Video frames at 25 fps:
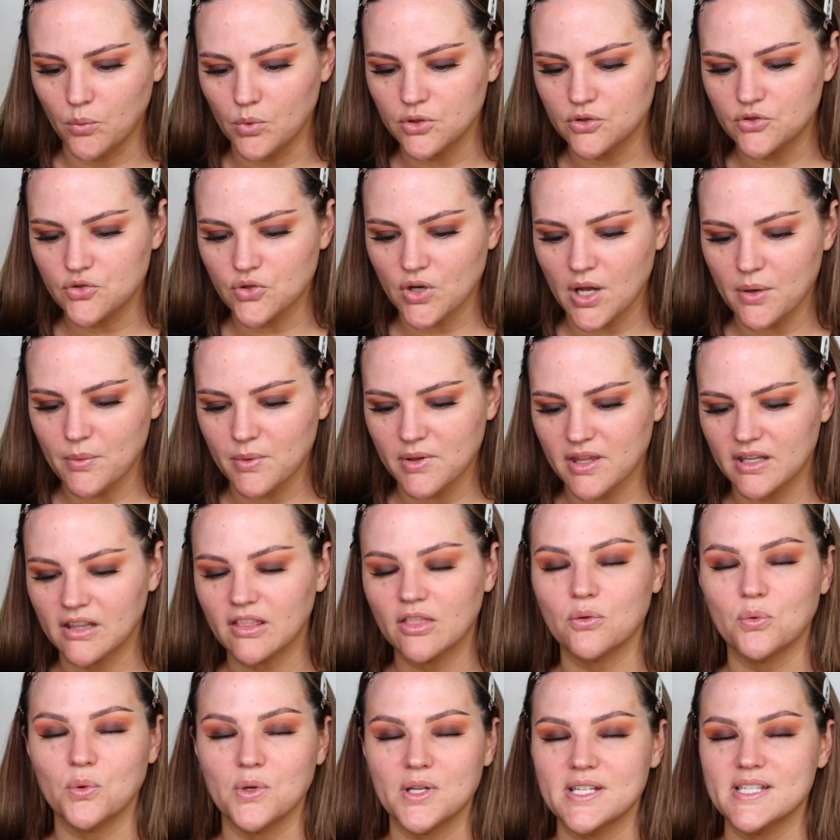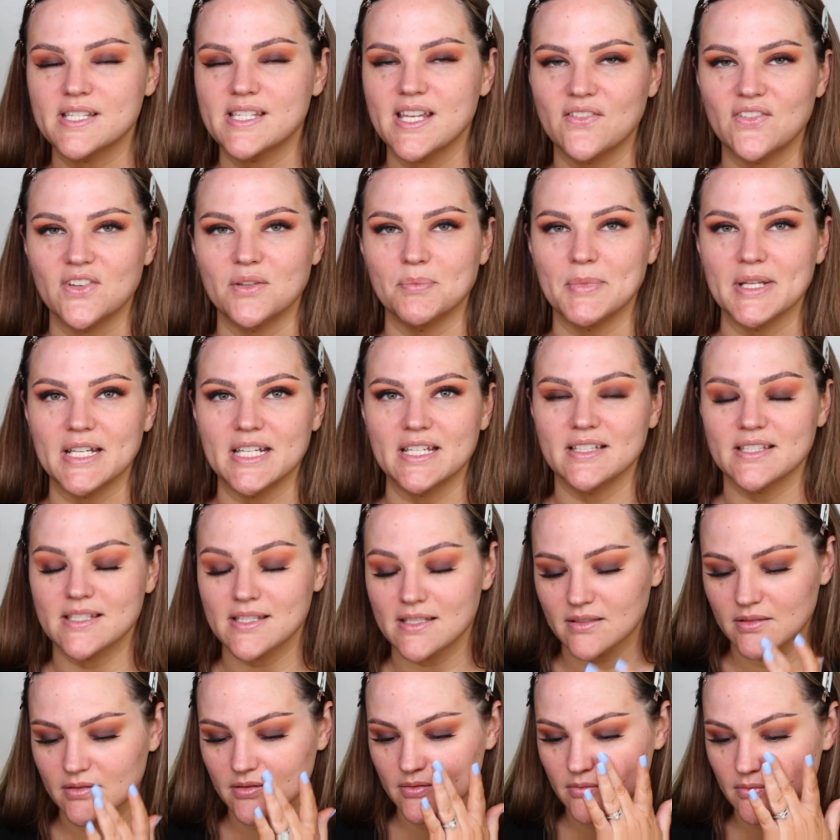We'll dry within 3 to 7
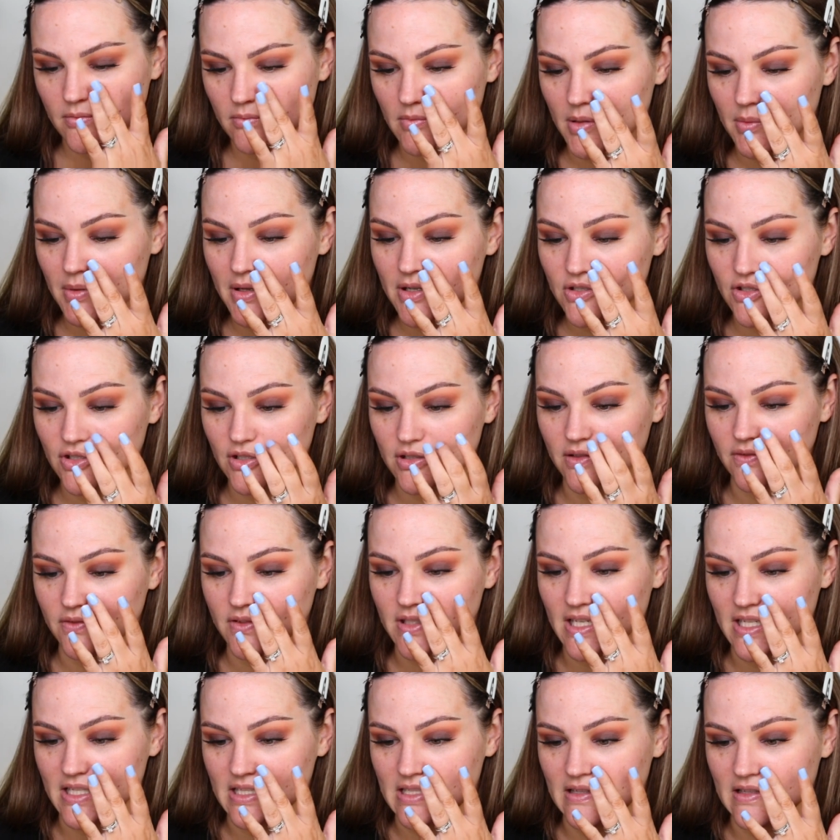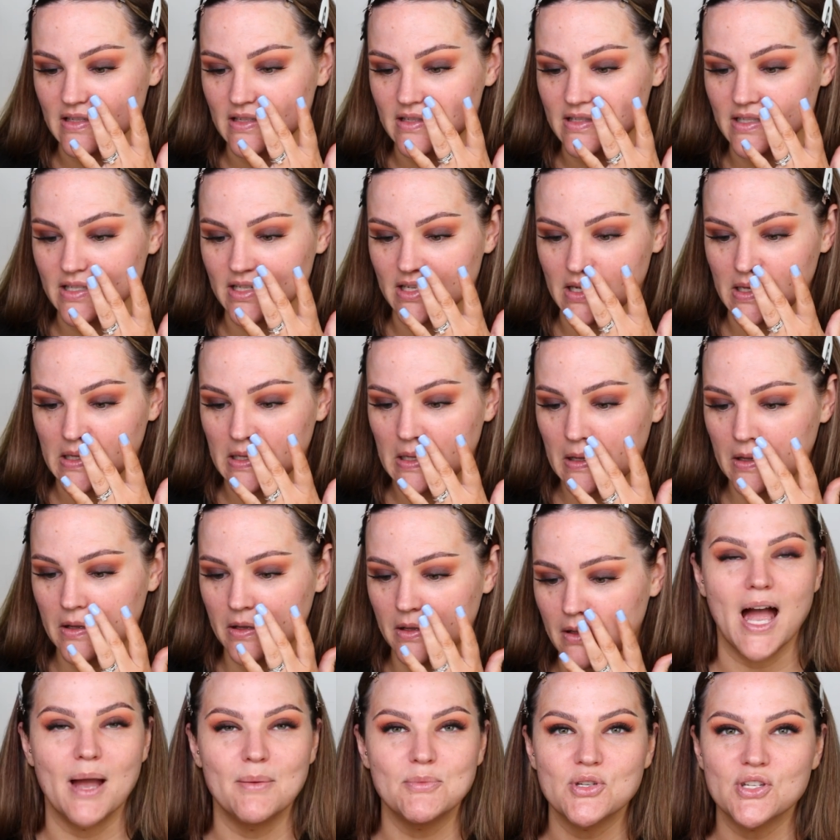minutes. Maybe I shouldn't have tested this today.
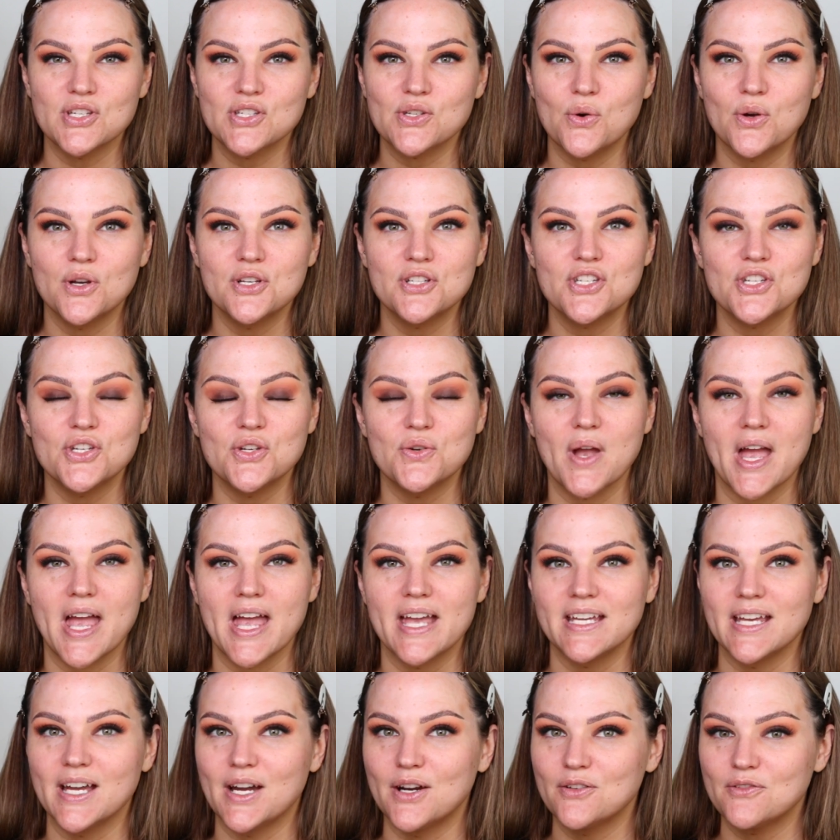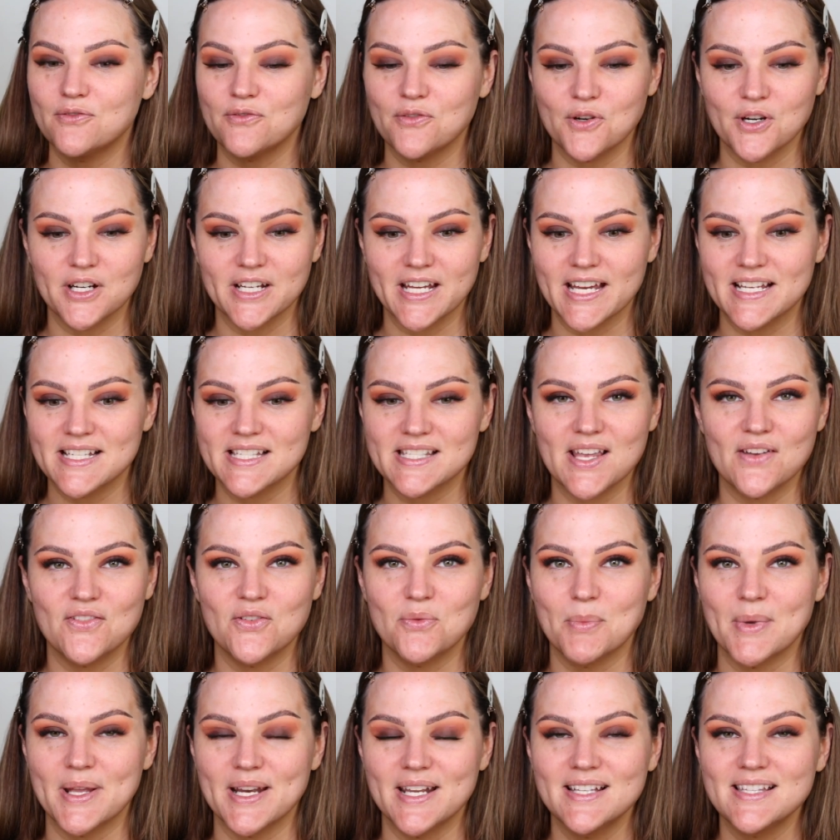I'm just going to hang out for, I guess,
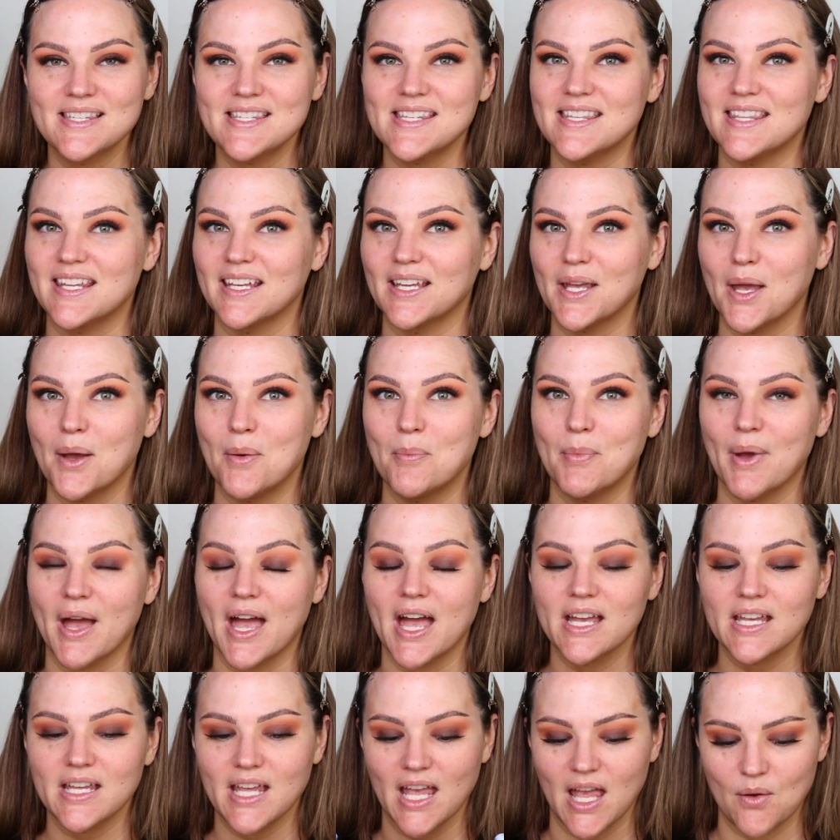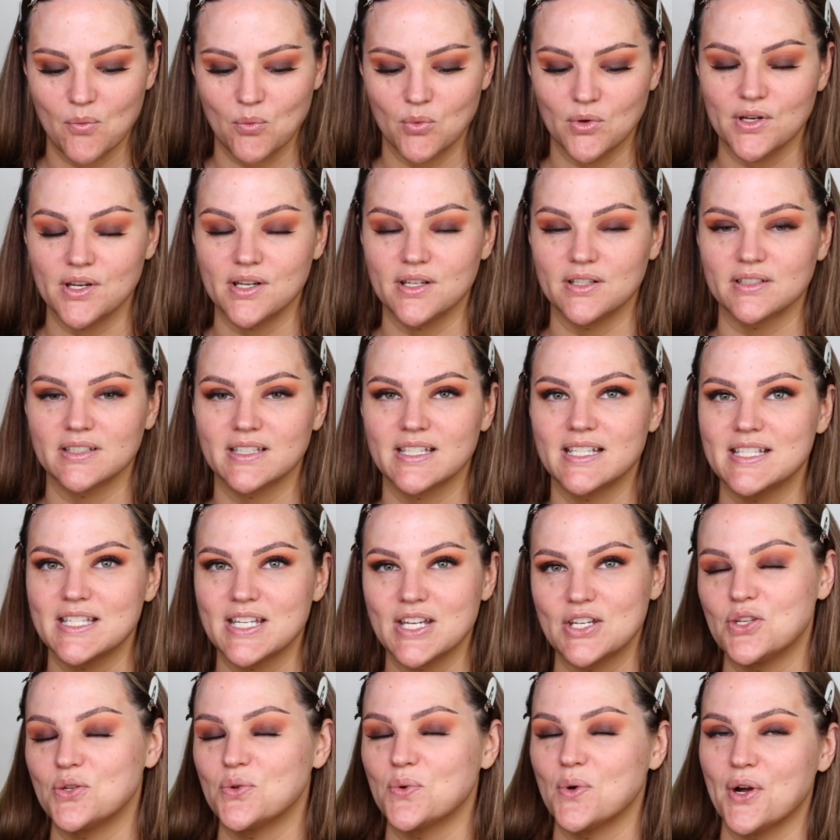7 minutes and then come back and we'll
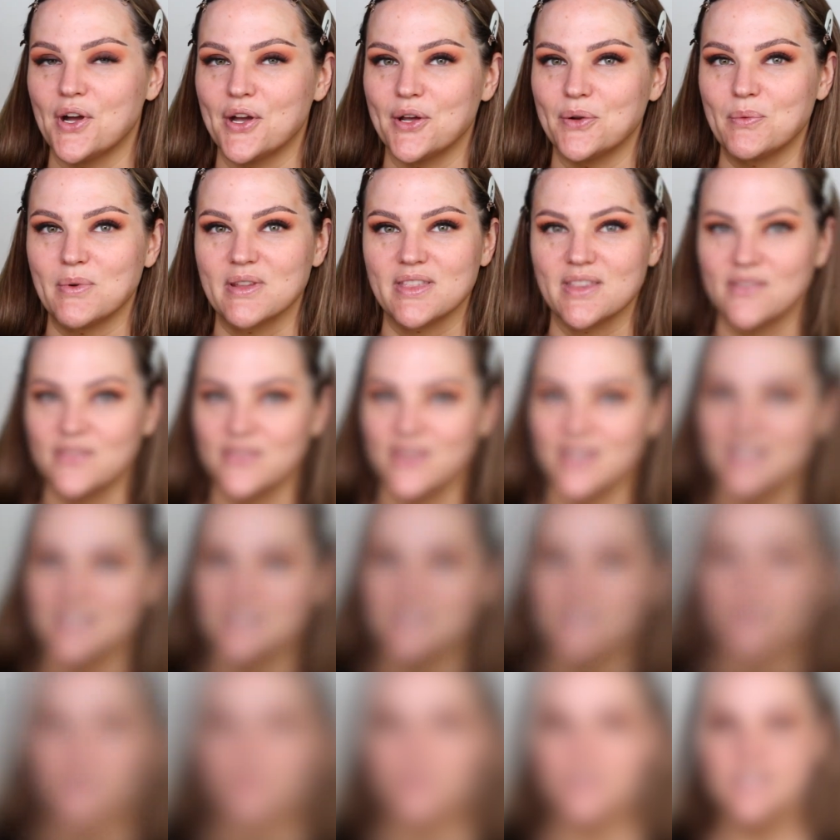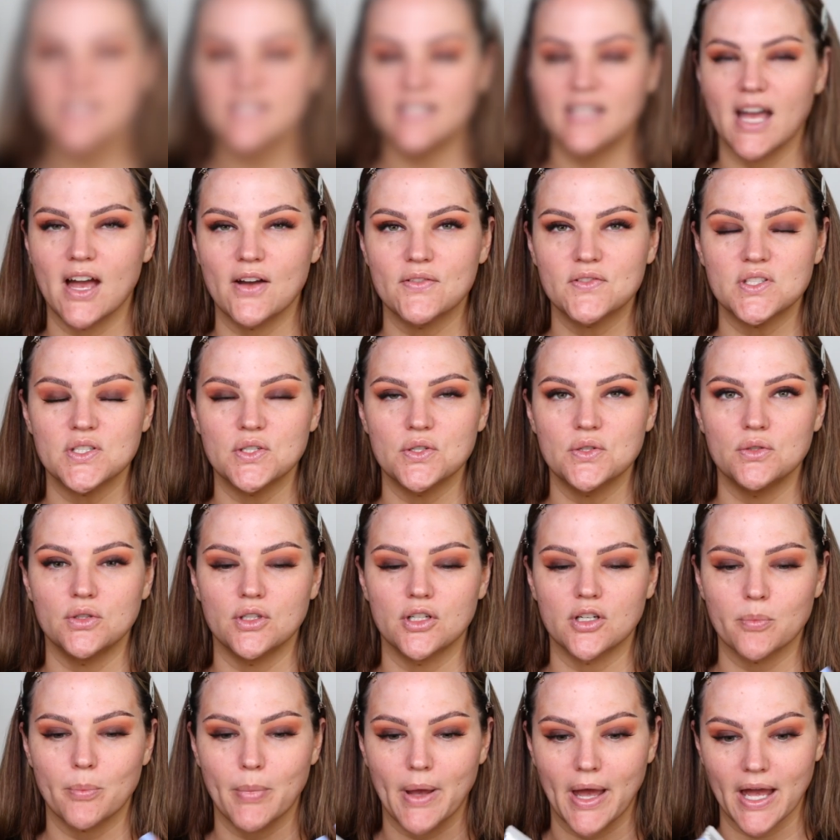continue on with the face. For this, I'll have to
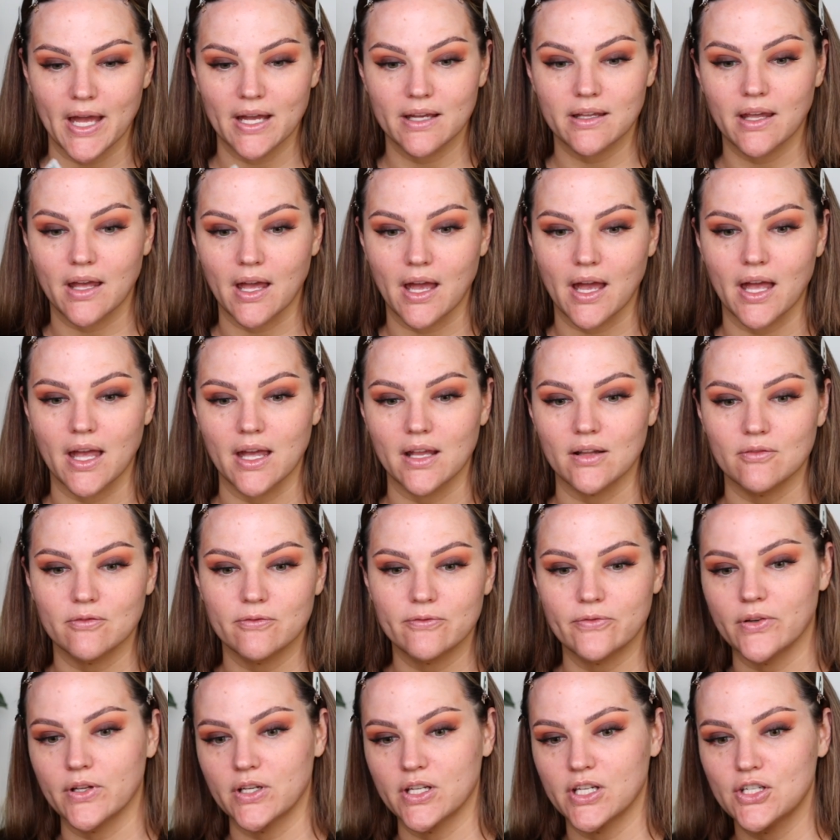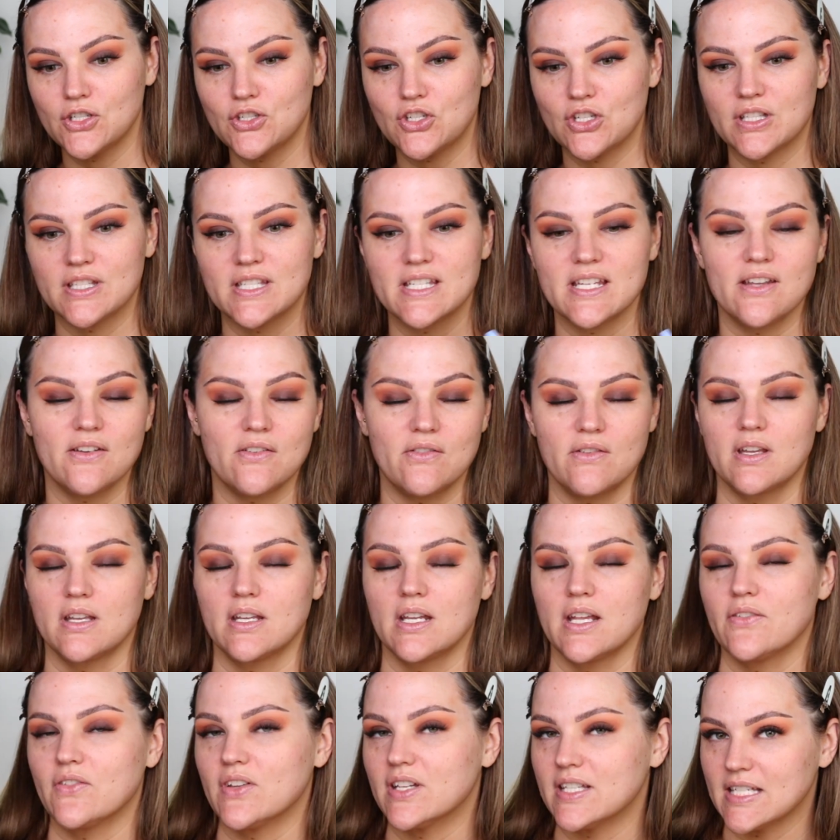look back at footage and see if
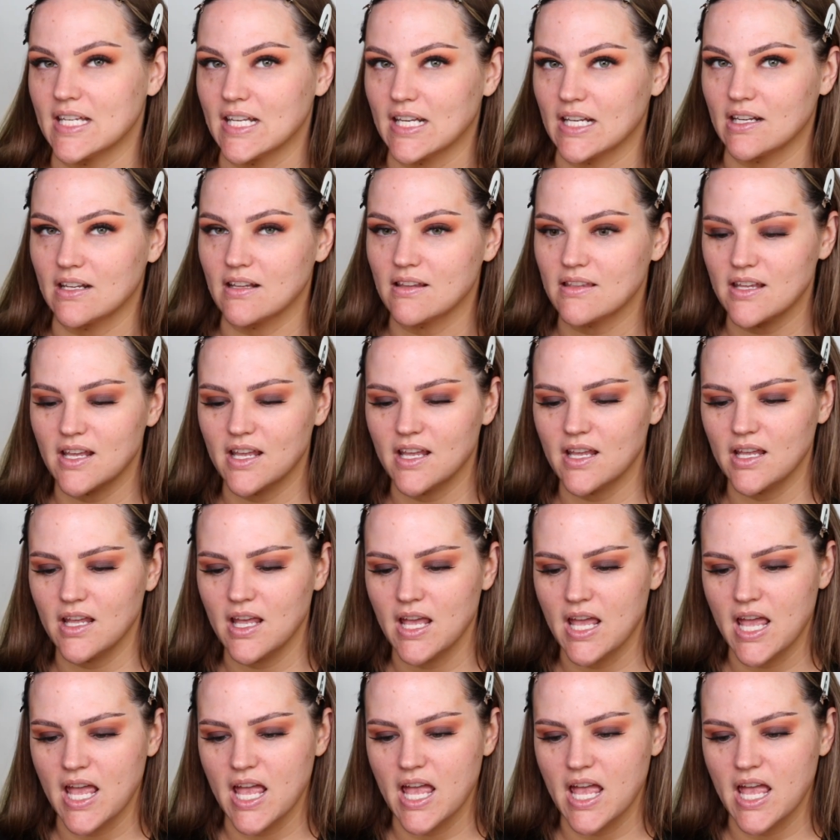it even did anything.